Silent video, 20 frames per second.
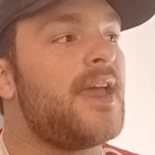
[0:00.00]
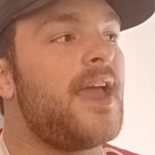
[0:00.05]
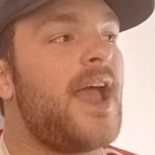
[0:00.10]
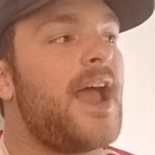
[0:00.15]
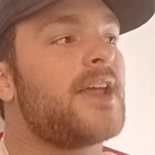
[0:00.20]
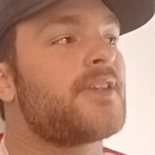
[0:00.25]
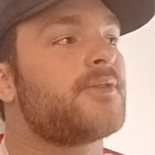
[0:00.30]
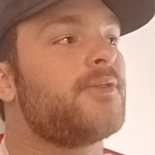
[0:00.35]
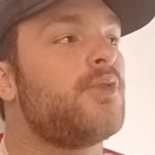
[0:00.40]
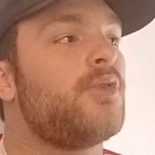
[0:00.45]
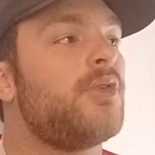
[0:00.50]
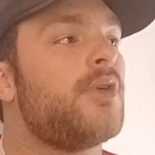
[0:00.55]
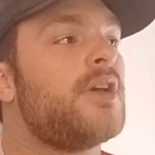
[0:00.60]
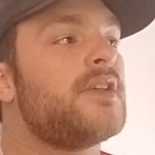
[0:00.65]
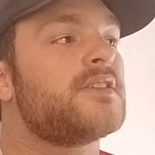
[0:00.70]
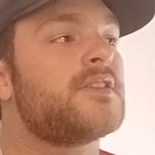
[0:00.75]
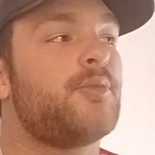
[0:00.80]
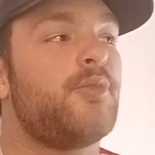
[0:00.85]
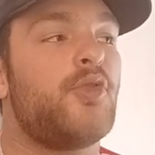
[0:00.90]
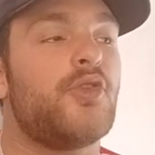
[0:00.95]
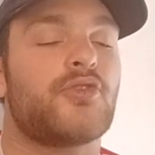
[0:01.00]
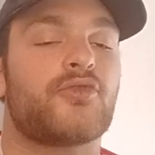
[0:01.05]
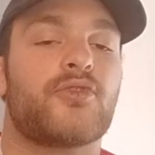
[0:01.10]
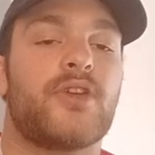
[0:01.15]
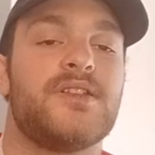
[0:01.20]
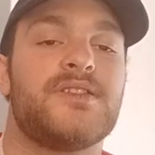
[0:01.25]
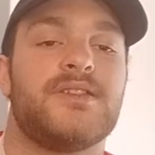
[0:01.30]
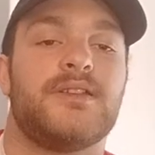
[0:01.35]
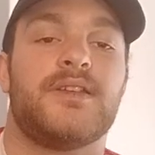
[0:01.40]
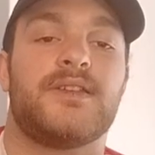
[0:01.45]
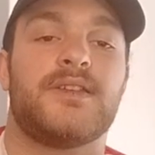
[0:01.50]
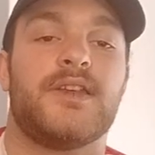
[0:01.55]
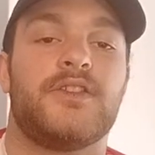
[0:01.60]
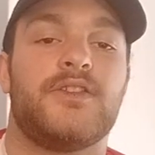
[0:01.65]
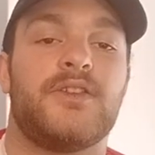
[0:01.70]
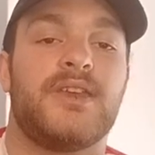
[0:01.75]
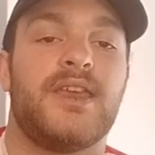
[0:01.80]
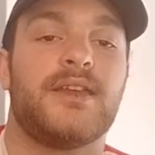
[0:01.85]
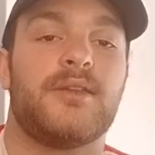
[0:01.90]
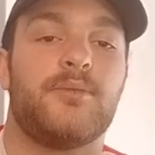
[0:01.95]
As for support runs, it is set
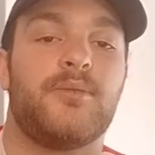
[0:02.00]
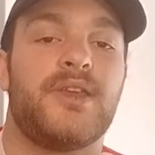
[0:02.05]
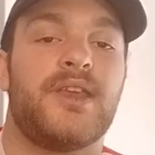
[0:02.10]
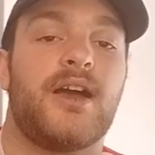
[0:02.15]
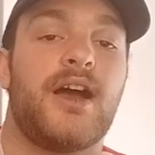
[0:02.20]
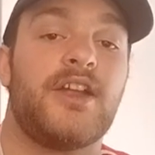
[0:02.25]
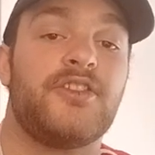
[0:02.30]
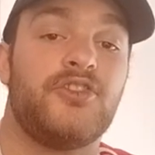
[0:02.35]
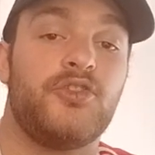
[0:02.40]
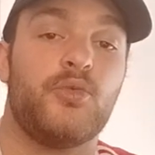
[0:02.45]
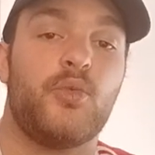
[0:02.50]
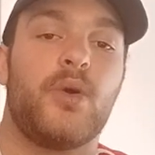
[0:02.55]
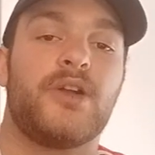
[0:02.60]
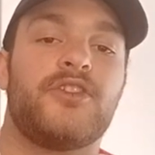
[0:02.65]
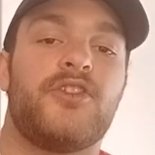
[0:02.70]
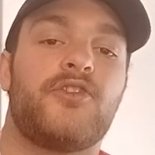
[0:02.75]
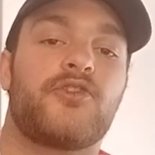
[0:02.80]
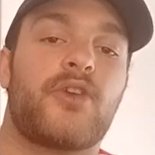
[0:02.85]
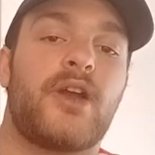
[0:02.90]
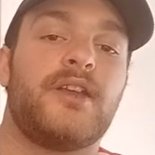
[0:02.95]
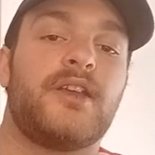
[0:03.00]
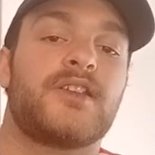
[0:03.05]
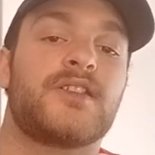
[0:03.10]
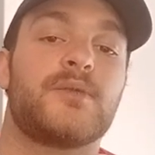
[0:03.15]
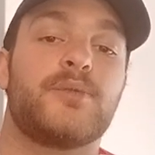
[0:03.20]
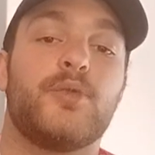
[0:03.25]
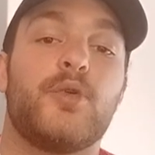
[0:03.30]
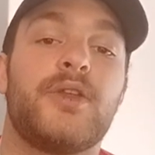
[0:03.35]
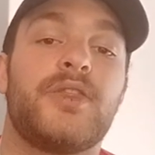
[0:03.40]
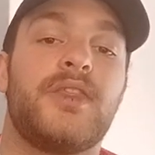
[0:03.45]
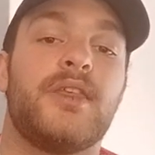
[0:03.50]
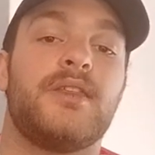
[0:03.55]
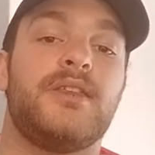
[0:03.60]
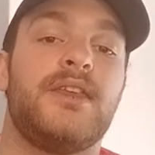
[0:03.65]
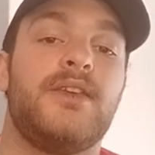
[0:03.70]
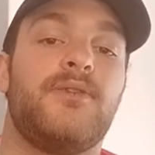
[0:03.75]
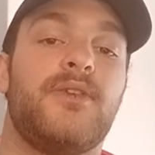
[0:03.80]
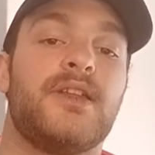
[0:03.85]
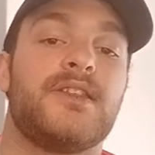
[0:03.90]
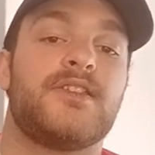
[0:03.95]
to get in behind. You want to try and exploit the
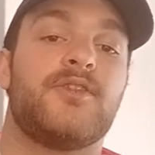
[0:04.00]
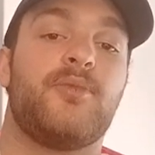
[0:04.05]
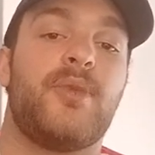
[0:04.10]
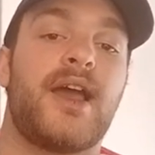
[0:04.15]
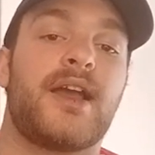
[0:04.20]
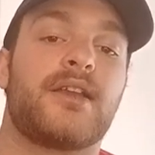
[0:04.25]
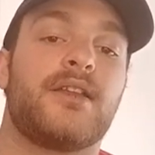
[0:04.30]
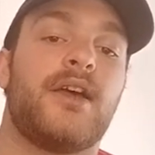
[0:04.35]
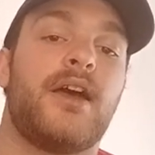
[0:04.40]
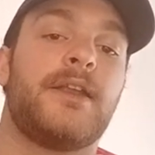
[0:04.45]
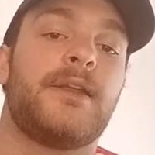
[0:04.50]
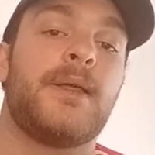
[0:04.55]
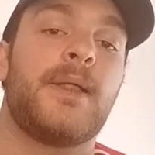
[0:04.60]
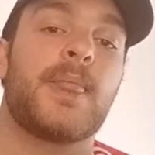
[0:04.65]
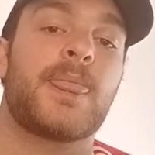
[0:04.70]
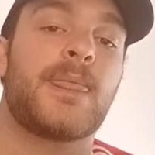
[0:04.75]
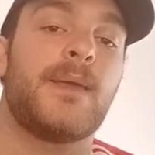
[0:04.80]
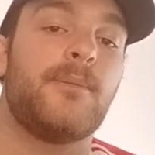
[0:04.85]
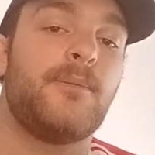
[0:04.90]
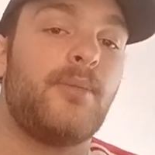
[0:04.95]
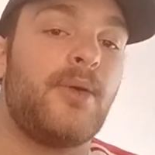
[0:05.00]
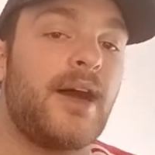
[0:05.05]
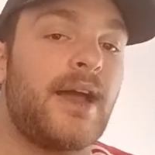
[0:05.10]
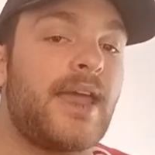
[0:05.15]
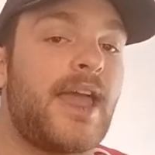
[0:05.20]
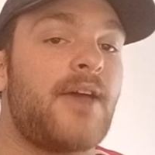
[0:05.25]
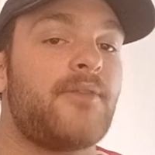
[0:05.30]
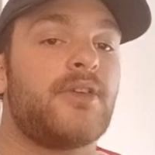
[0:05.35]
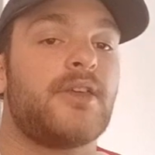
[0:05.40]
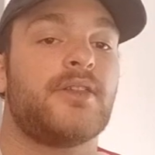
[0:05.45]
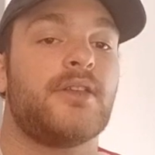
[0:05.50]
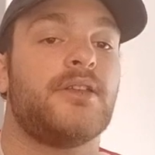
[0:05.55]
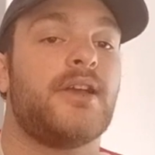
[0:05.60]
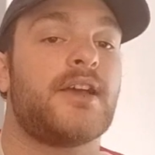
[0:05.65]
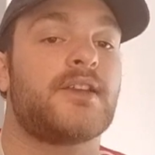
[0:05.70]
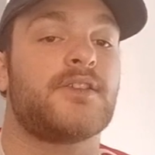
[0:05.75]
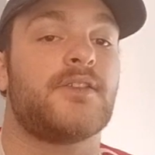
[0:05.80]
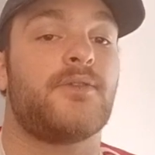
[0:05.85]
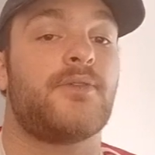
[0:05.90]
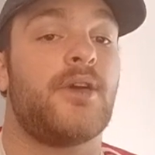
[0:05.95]
defensive backline by having the
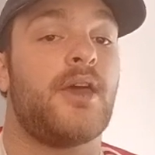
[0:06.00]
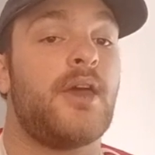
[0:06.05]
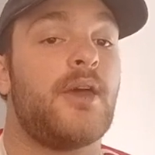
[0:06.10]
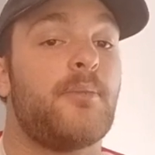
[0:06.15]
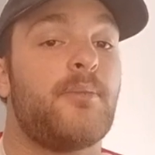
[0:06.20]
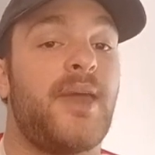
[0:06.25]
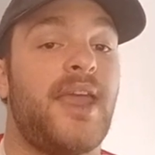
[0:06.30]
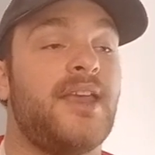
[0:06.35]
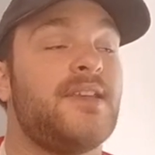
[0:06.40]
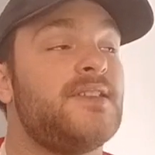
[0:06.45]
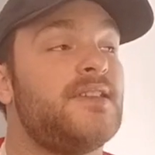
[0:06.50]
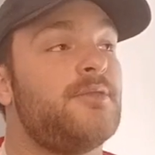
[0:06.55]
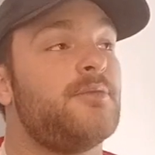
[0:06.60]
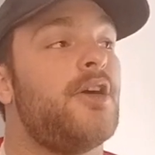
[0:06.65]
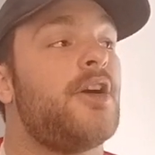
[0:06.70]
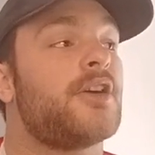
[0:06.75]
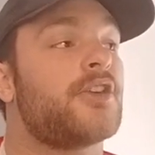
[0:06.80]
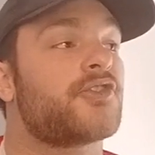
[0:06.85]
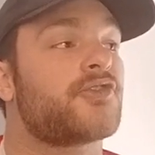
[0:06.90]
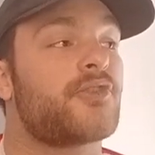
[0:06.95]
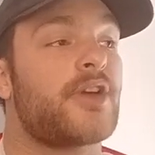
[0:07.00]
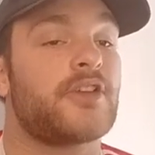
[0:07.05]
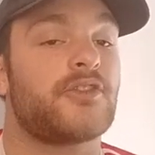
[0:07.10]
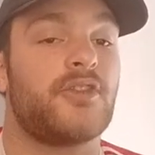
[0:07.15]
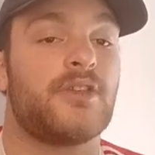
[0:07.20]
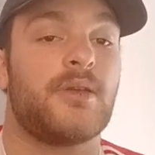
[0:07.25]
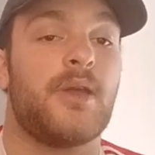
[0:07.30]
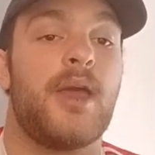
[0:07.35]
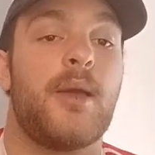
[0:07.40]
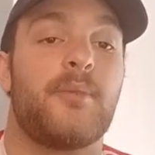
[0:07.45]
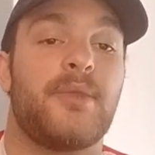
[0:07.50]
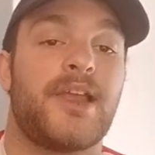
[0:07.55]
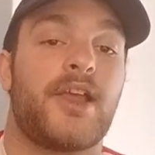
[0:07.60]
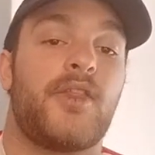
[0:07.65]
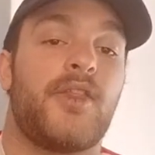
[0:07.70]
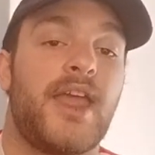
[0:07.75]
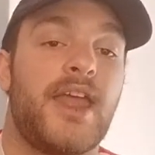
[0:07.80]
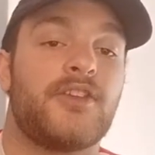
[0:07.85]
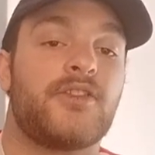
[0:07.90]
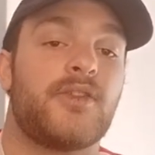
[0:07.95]
likes of pacey Marcus Rashford playing on
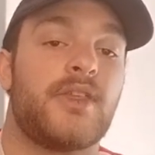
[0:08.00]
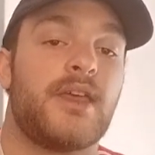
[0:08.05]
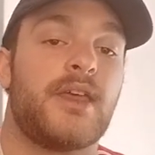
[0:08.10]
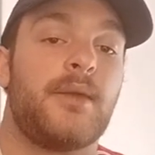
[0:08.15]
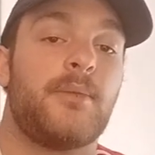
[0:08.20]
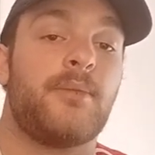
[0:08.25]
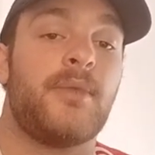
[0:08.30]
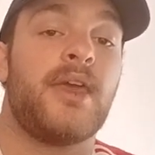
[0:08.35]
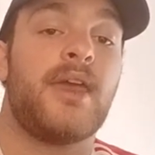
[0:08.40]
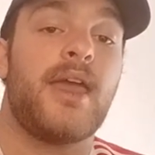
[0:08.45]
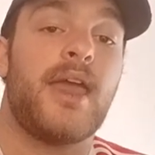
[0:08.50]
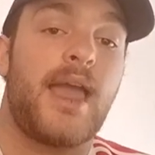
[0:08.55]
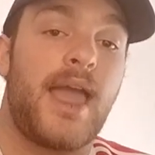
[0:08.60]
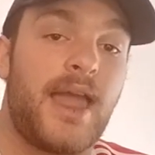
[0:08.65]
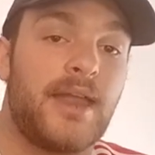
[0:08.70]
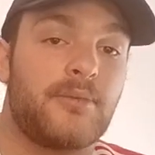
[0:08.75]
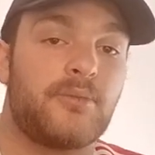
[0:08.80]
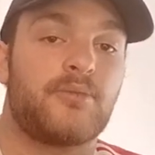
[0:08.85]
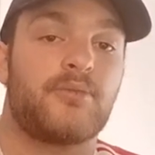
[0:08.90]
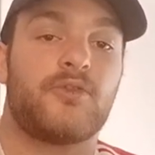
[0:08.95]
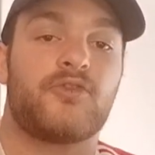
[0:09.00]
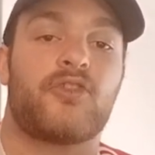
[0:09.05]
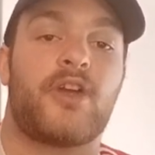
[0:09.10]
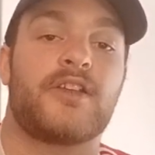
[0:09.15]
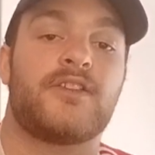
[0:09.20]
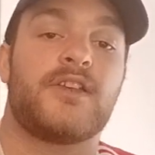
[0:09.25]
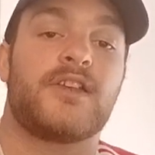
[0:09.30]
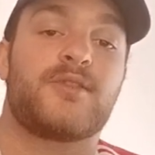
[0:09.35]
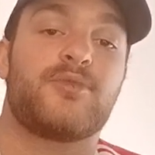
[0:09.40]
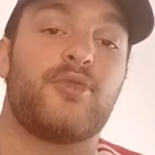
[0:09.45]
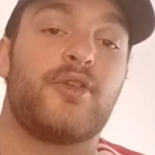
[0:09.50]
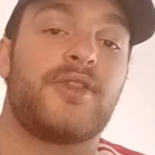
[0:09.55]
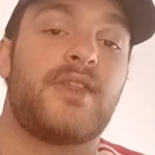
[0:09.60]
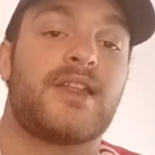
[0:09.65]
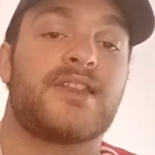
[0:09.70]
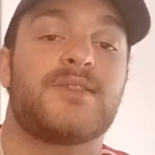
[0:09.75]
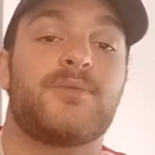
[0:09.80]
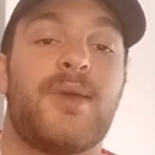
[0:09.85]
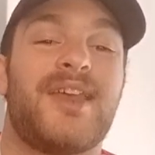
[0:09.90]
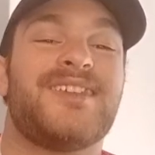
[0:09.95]
the edge of the end and trying to exploit
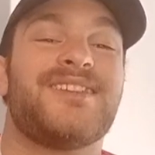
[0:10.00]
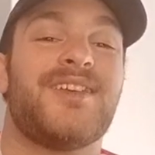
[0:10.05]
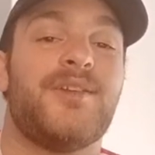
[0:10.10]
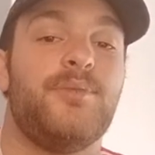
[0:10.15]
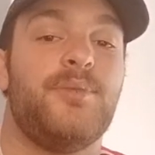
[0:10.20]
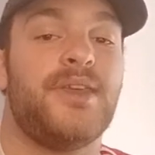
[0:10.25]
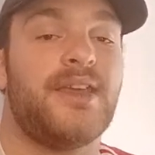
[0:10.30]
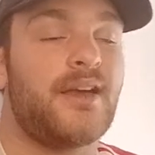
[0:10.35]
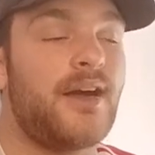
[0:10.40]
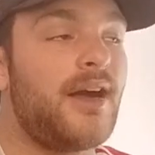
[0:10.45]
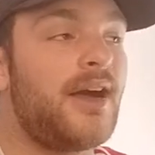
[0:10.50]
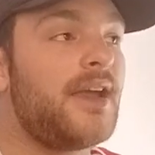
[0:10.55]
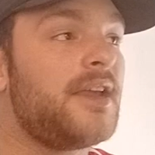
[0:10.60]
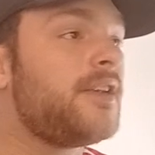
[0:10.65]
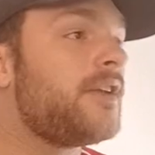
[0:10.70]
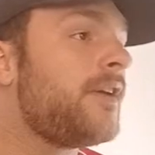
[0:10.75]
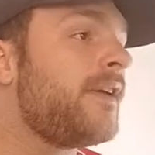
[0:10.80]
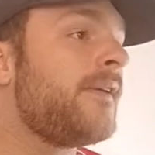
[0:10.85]
that space in behind.